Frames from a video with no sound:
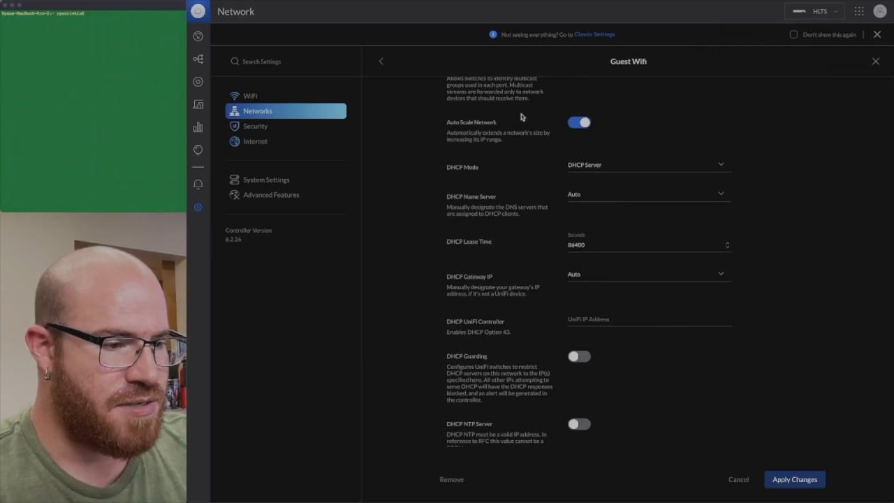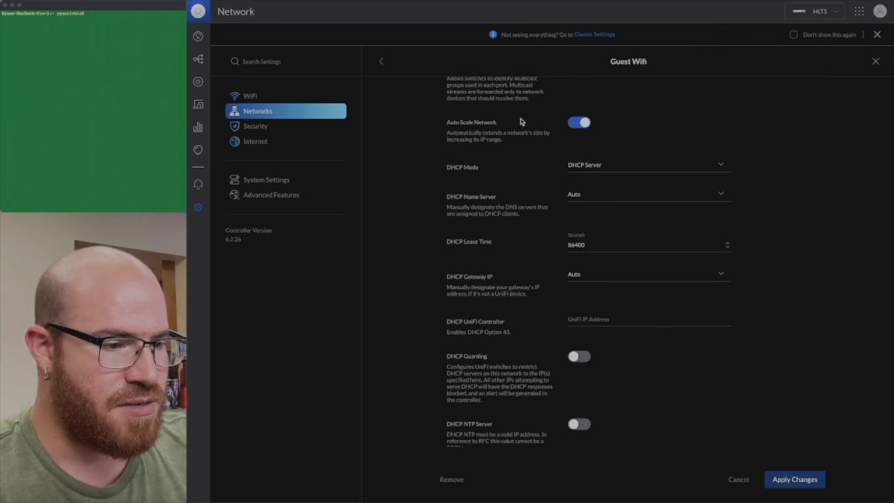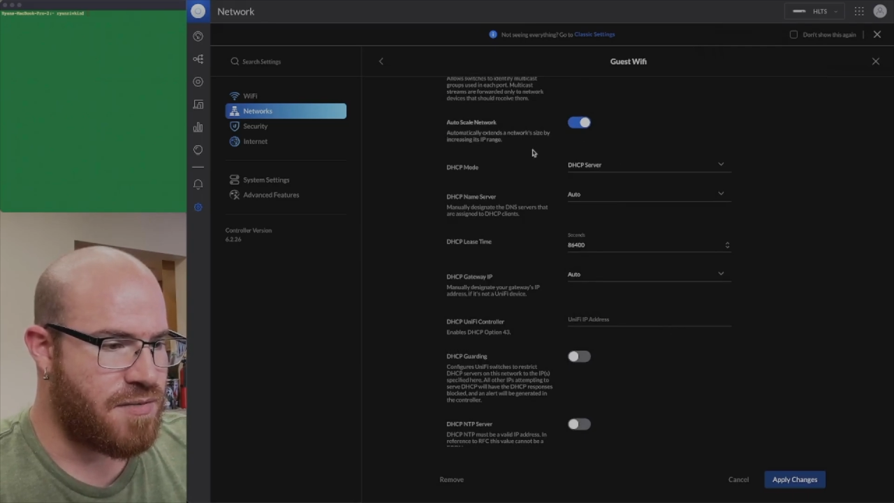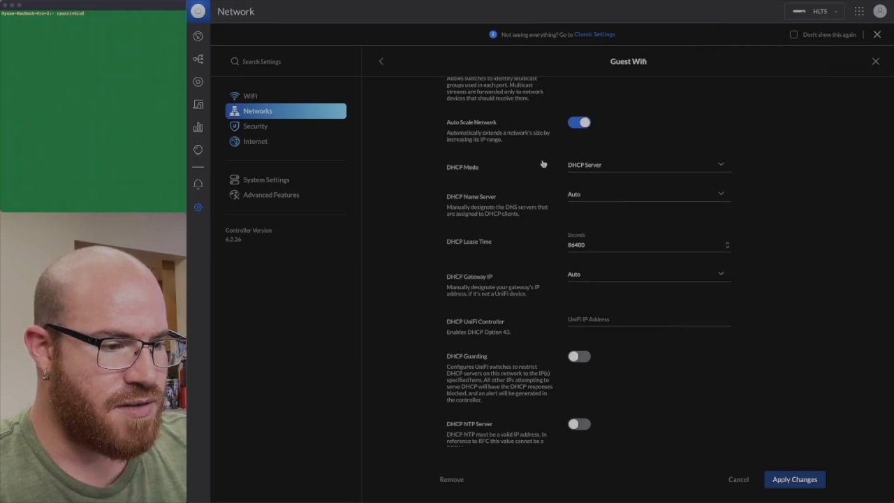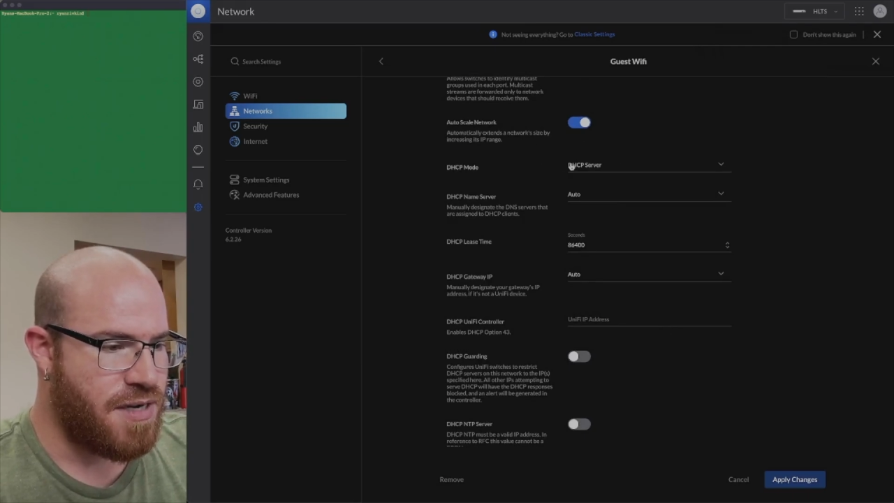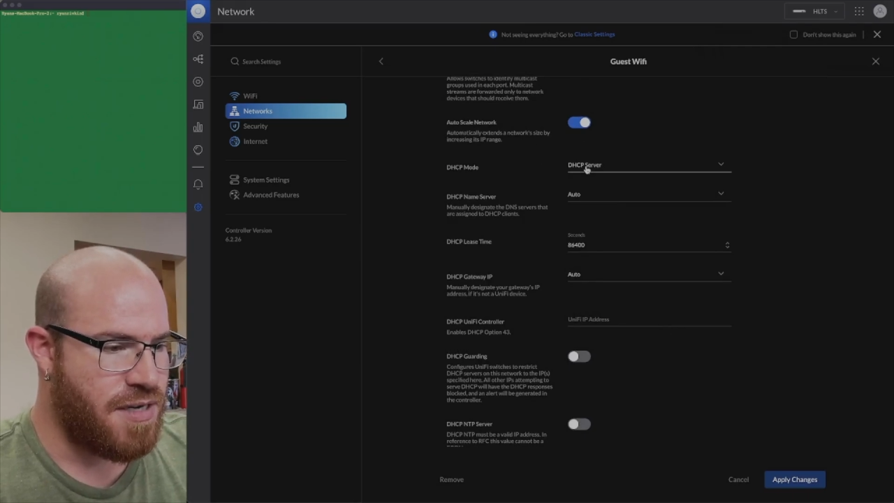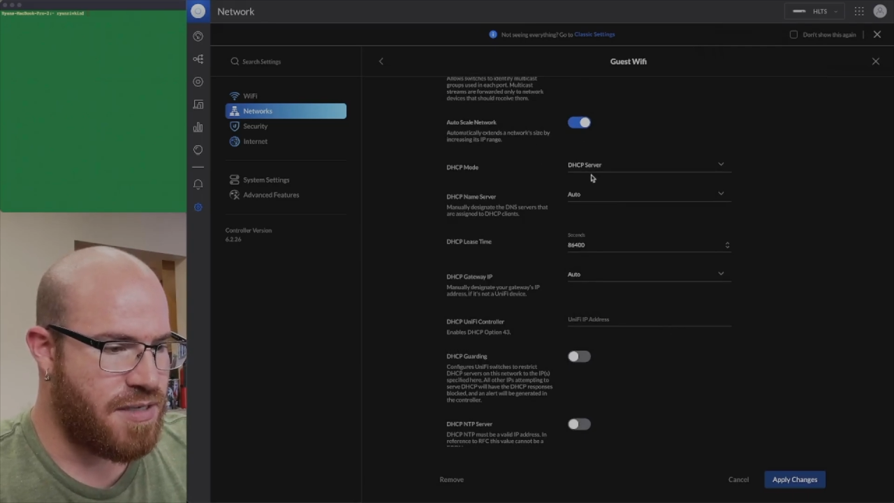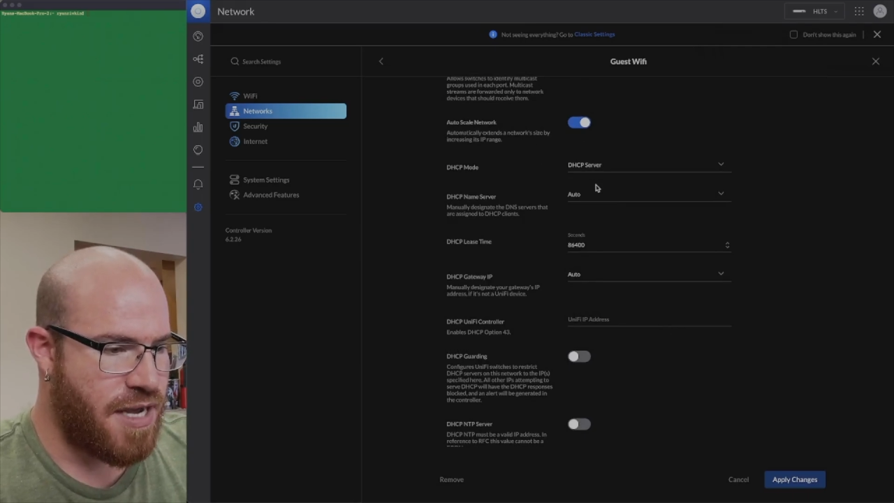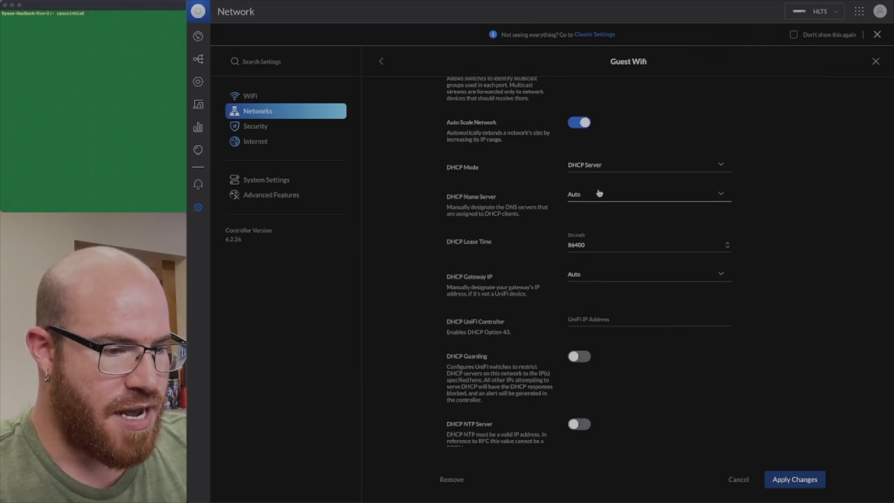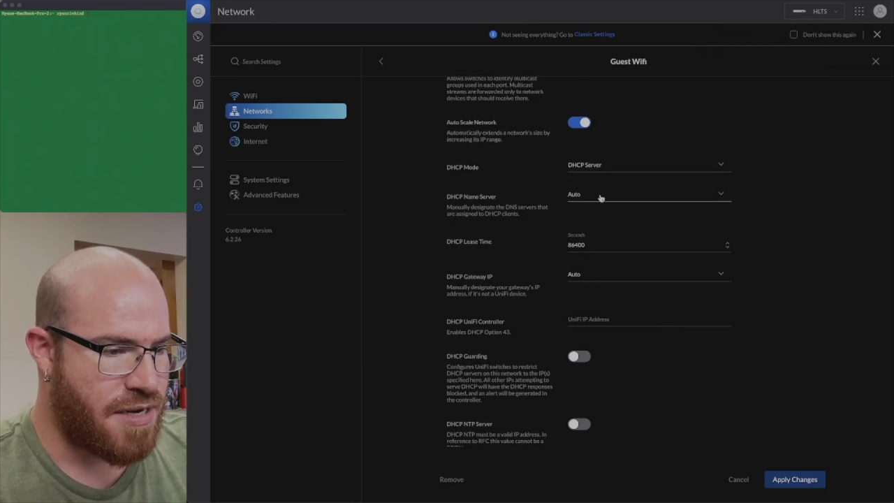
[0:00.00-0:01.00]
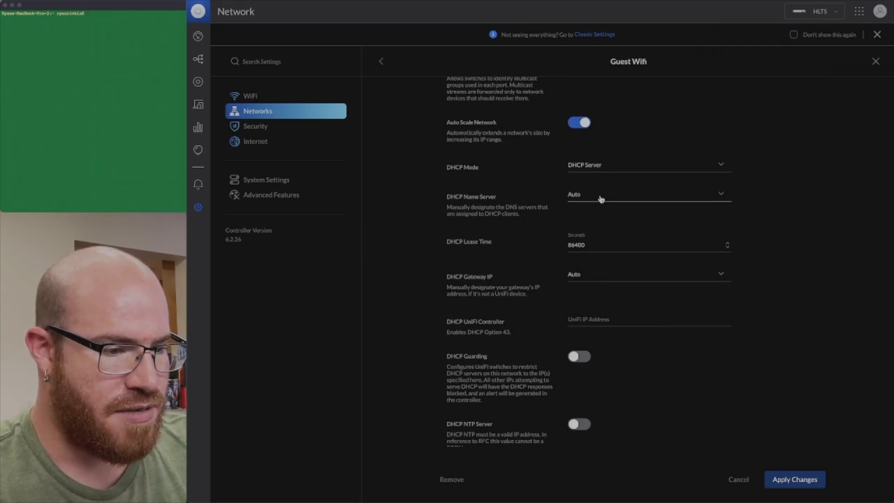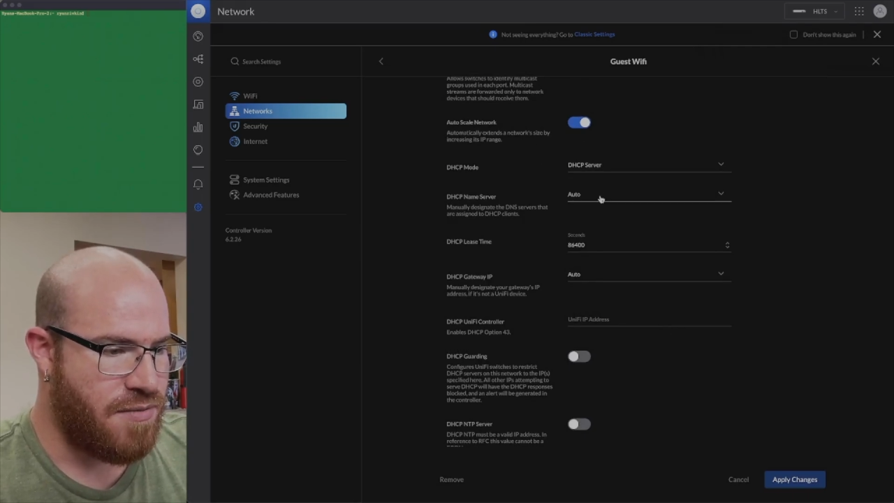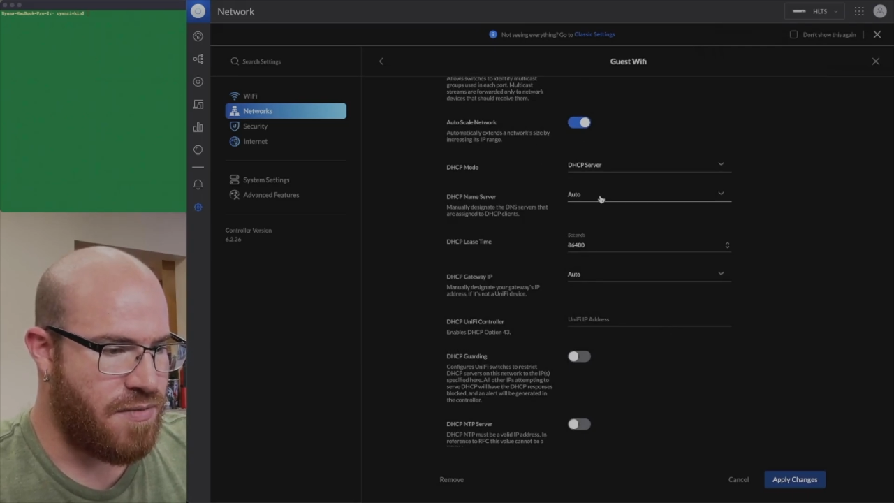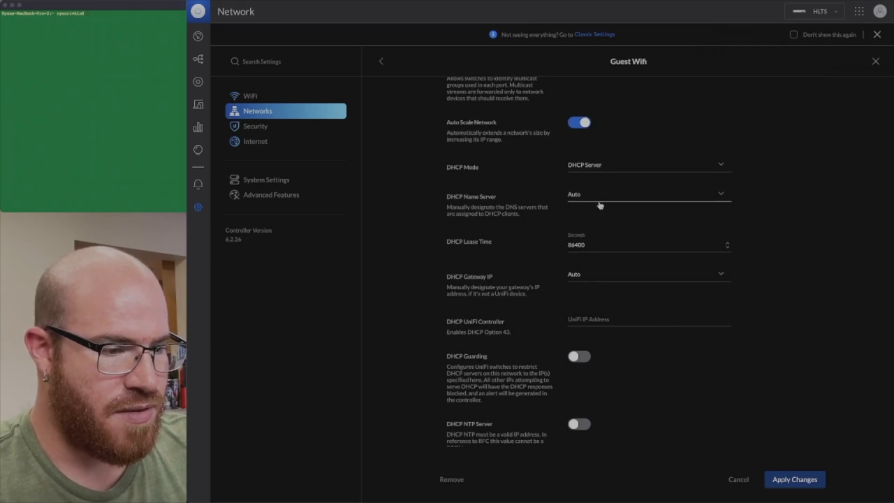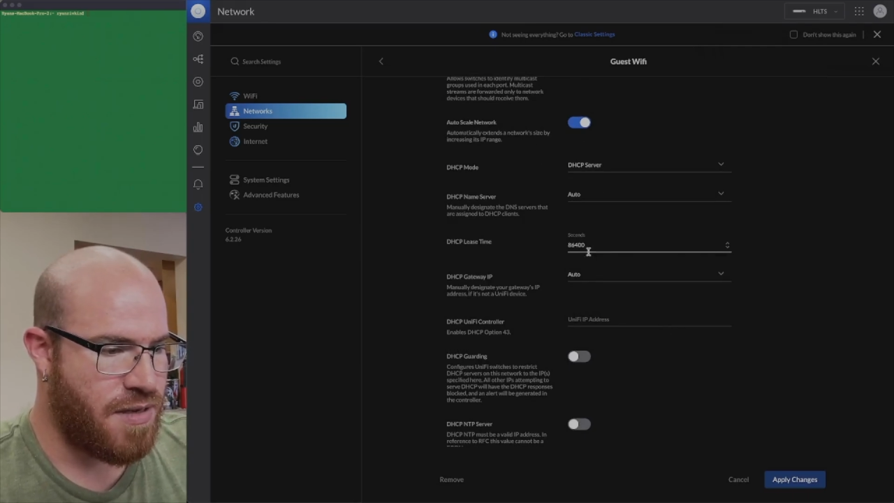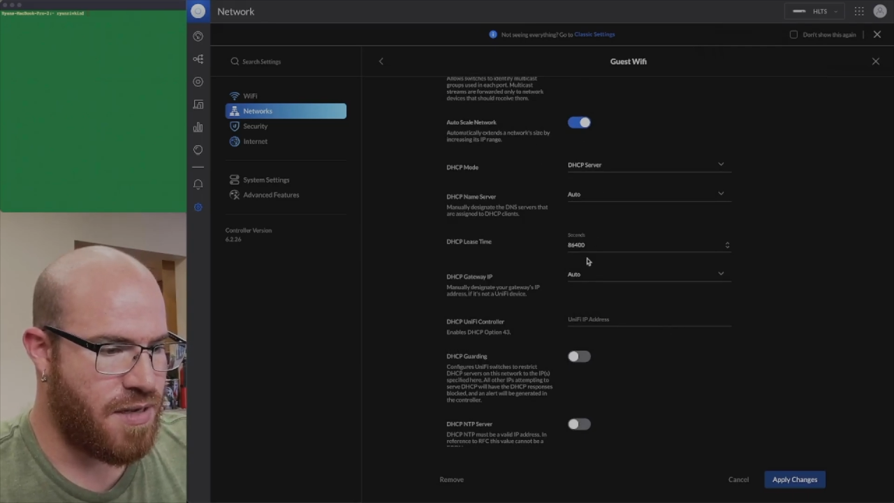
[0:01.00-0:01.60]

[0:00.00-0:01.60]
server is active.